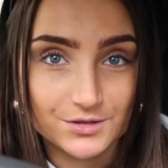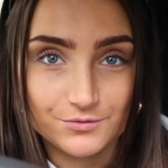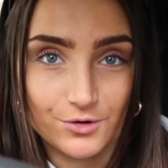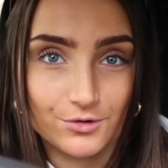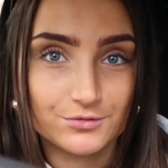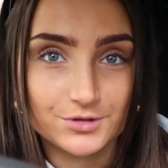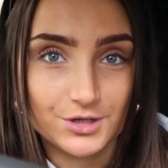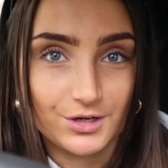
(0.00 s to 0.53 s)

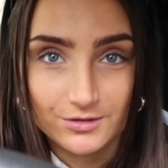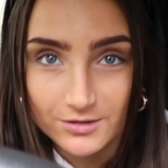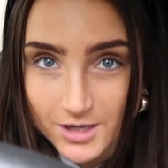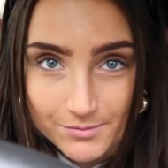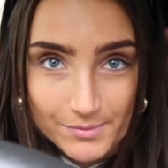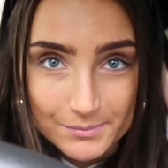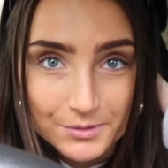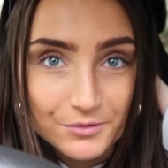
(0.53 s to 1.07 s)
wrong, don't
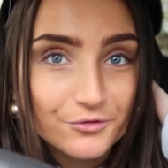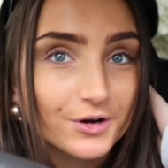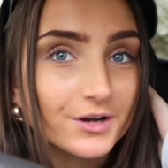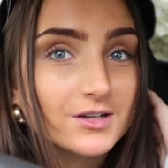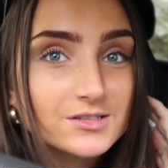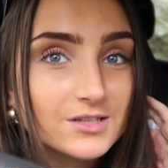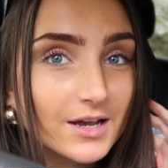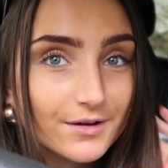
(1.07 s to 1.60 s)
come at me for it,
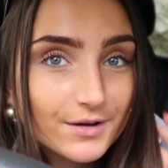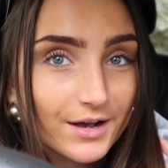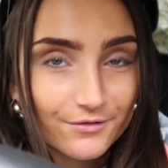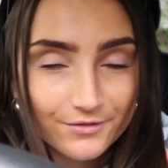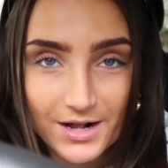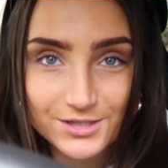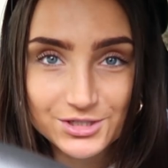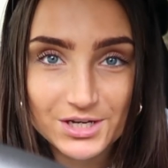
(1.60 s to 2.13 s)
because I
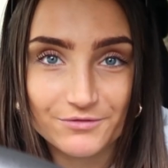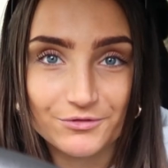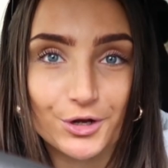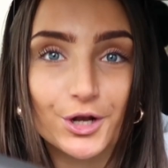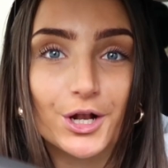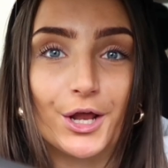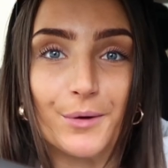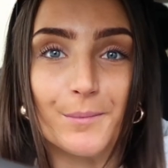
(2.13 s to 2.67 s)
actually have no
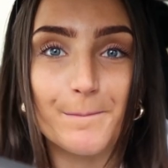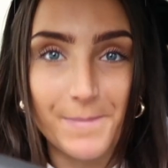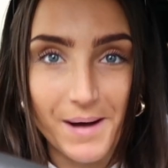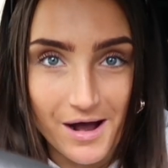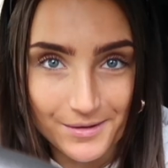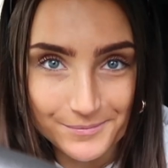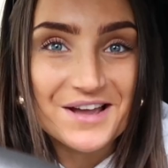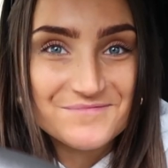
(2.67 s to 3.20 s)
clue.
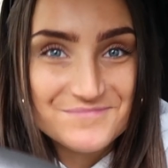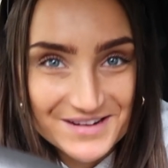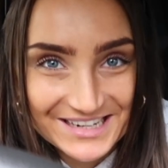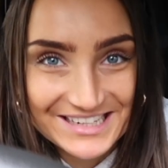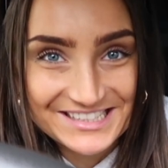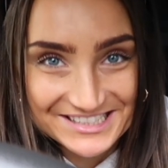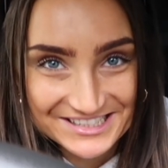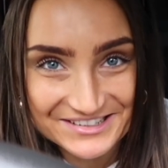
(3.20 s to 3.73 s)
But I'm
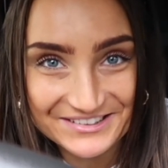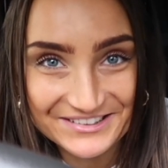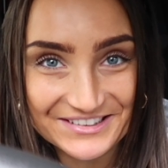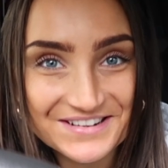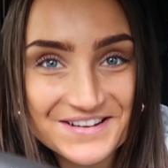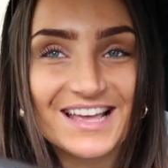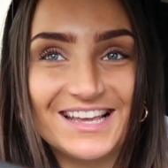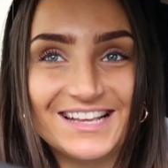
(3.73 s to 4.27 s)
pretty
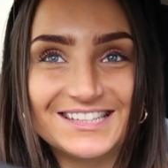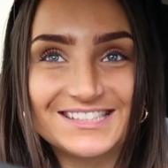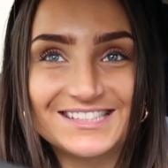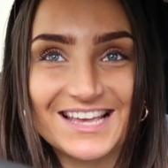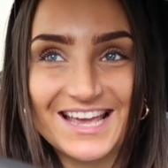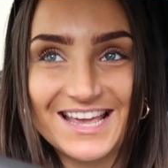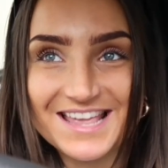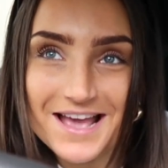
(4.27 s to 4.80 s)
sure it's
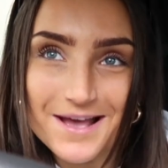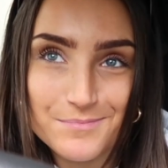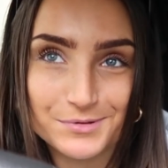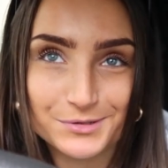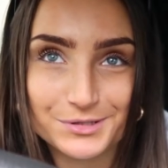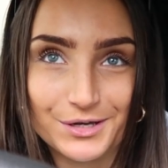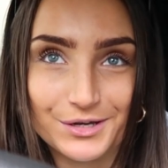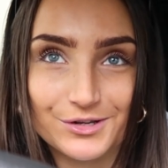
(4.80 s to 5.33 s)
8
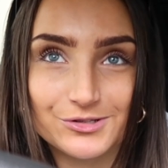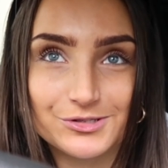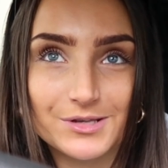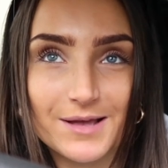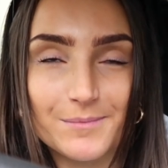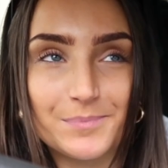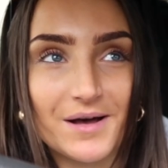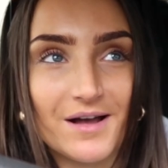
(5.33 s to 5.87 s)
episodes,
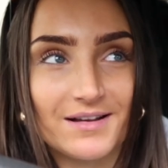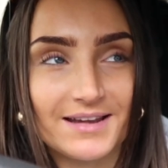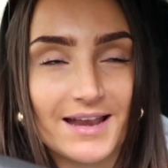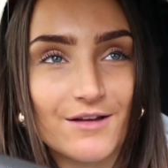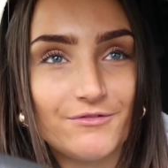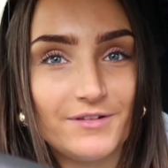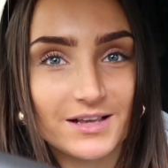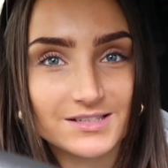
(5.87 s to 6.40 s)
but
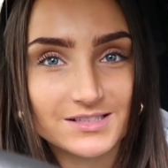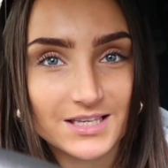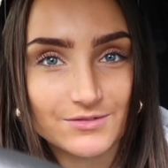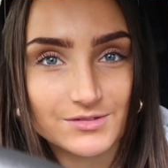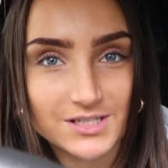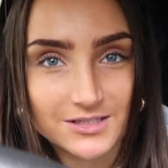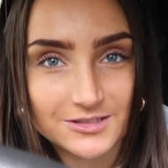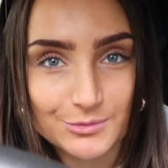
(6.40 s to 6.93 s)
Netflix
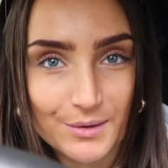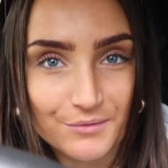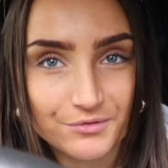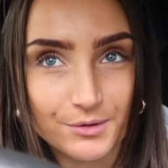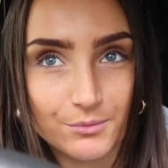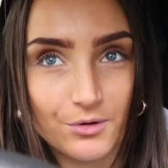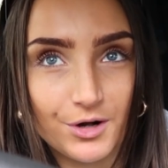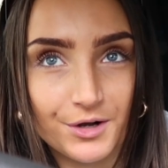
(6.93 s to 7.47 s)
gives it to
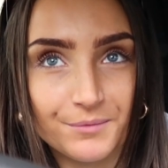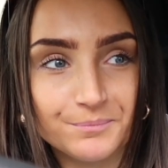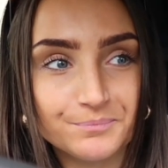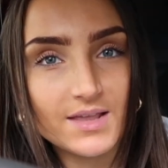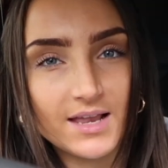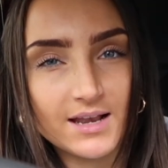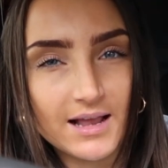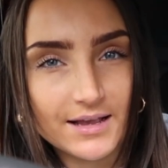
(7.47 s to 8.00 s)
everyone
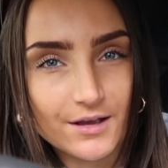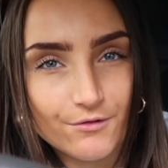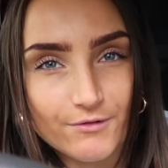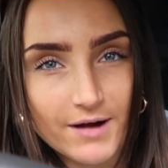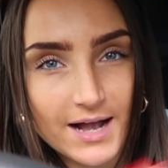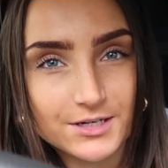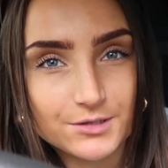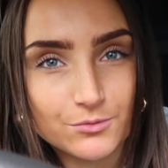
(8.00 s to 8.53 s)
in like
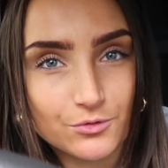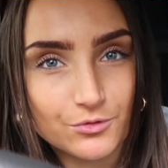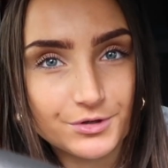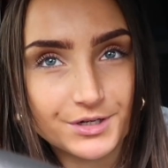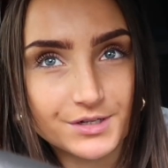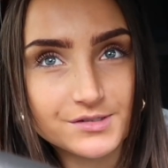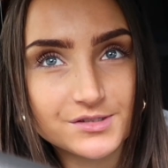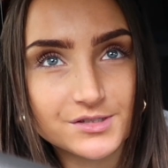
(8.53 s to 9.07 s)
random
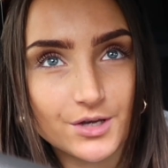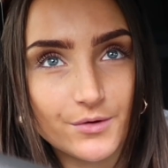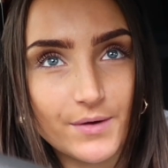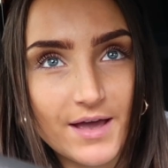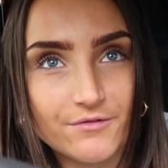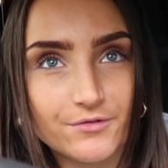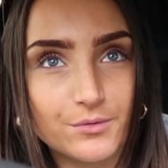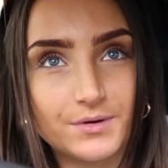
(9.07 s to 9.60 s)
orders. So
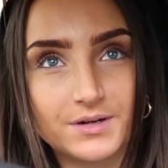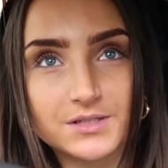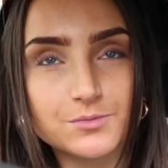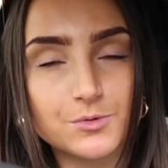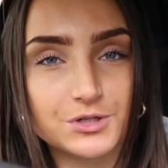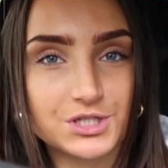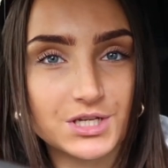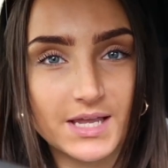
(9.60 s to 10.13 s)
everyone is
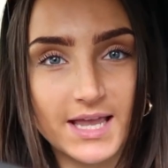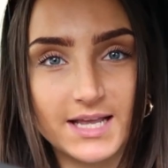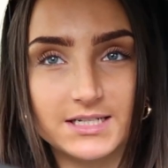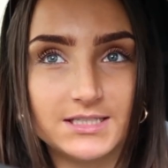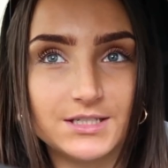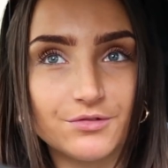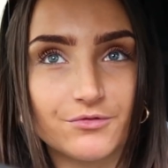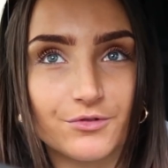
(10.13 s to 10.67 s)
watching it in
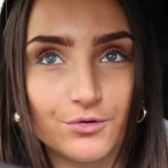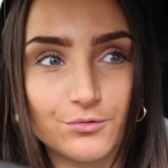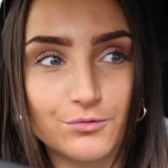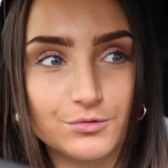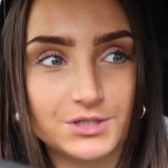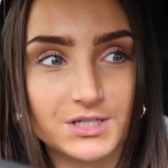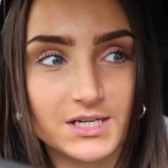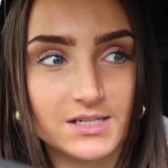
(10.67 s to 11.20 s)
different
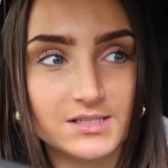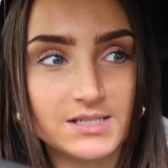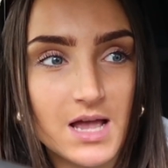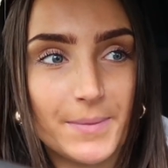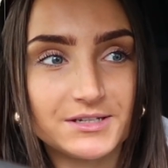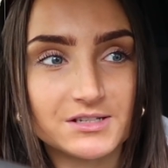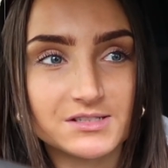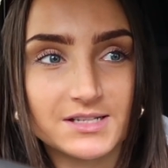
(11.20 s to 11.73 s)
orders,
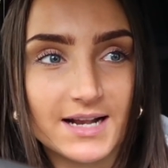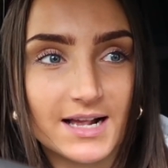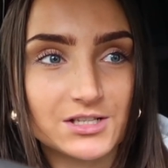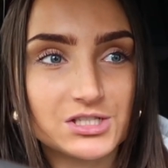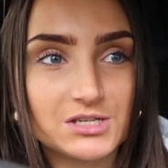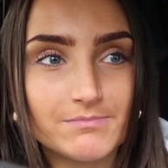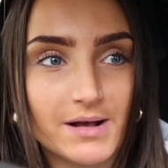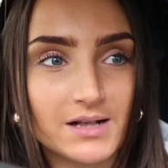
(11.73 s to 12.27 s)
but it doesn't
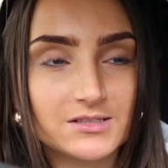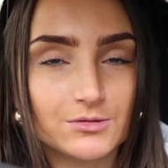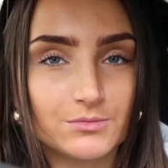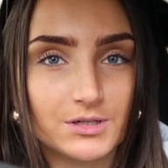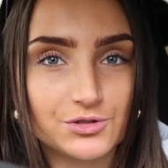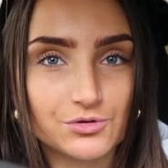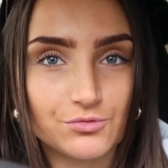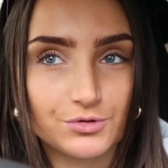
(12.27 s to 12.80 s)
actually matter
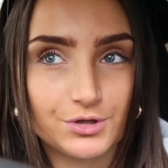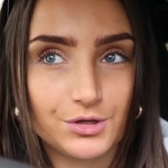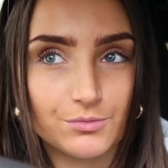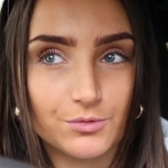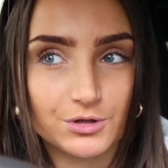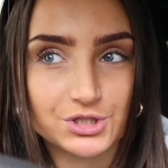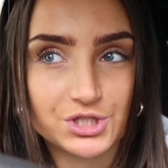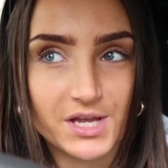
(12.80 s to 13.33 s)
which order you
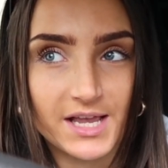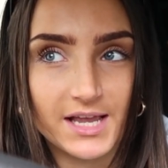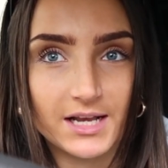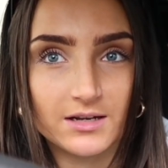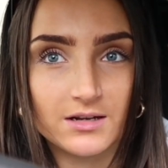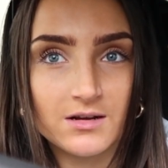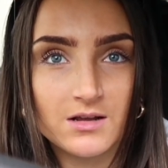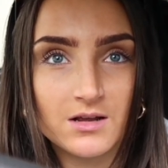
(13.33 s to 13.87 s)
watch it
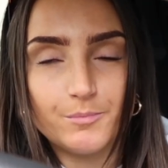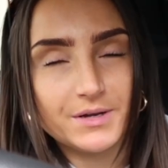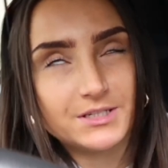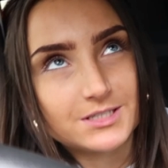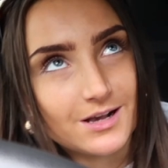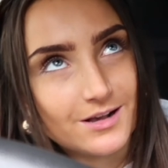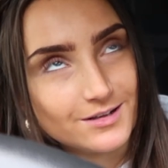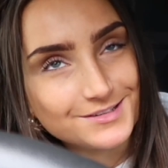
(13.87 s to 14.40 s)
in. But it
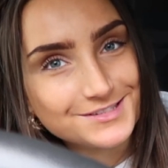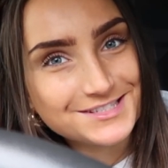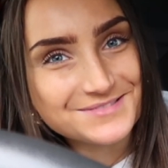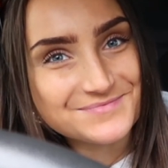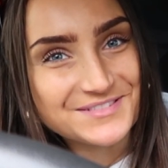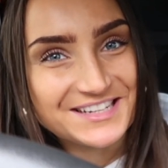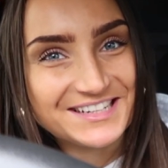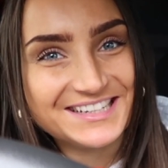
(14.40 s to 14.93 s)
does.
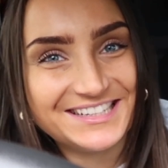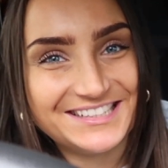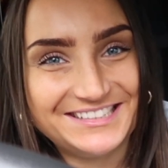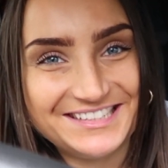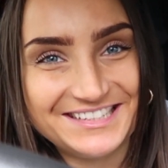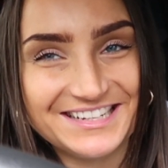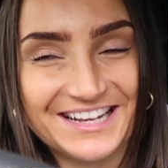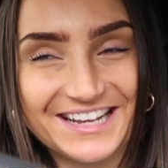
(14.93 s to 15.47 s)
But it,
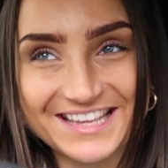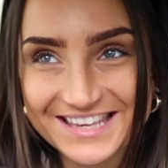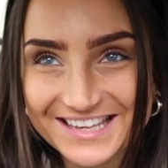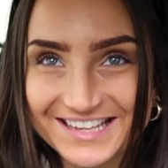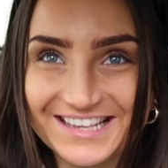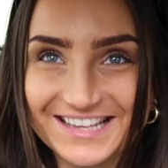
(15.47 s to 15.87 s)
like,